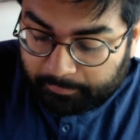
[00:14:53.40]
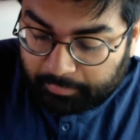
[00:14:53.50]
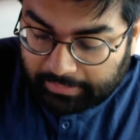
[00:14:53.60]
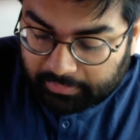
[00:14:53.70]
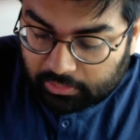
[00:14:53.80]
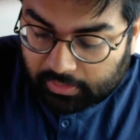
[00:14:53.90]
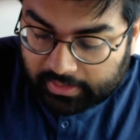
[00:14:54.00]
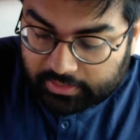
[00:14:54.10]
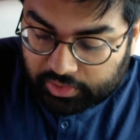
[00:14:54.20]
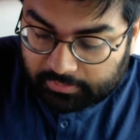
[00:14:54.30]
People who are
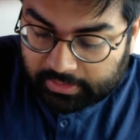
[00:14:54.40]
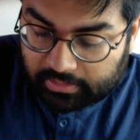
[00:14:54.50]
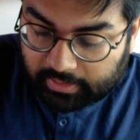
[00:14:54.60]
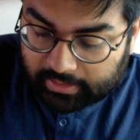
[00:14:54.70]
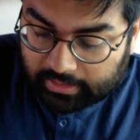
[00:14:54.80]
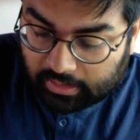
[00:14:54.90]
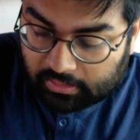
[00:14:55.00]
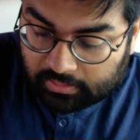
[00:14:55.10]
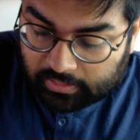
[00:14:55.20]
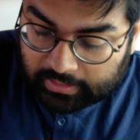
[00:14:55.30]
in Germany right
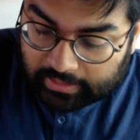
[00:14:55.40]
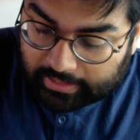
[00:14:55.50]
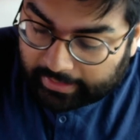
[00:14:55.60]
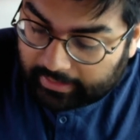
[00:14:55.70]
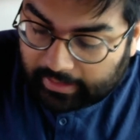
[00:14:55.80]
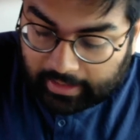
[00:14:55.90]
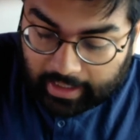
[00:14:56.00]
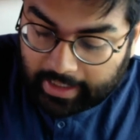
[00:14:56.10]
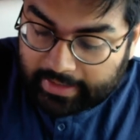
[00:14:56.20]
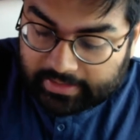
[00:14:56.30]
now, like,
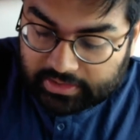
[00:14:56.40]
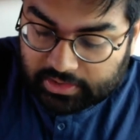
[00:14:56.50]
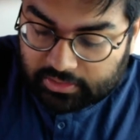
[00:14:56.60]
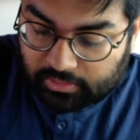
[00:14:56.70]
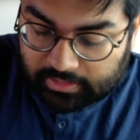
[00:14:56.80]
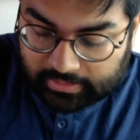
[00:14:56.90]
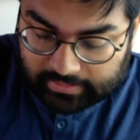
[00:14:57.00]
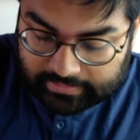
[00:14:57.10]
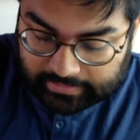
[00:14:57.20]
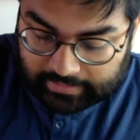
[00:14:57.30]
I just don't
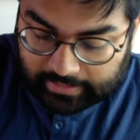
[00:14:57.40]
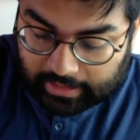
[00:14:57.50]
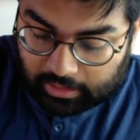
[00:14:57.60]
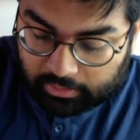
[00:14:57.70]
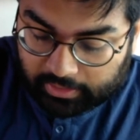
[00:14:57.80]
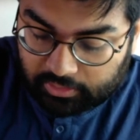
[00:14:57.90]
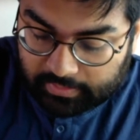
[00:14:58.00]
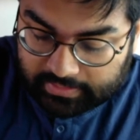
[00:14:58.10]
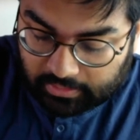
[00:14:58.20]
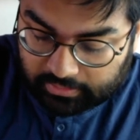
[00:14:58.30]
understand, like, how can you
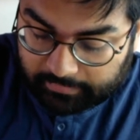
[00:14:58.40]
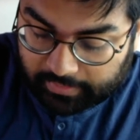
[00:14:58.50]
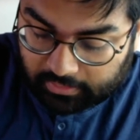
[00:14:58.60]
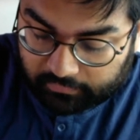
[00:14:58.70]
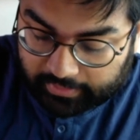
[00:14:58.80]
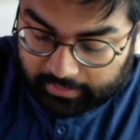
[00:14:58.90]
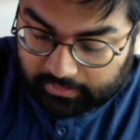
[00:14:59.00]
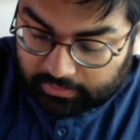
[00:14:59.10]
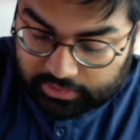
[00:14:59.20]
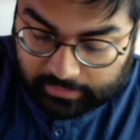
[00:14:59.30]
miss out the part of, like,
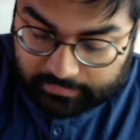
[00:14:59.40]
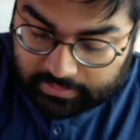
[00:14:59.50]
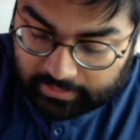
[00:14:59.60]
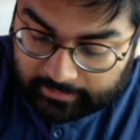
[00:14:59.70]
internships?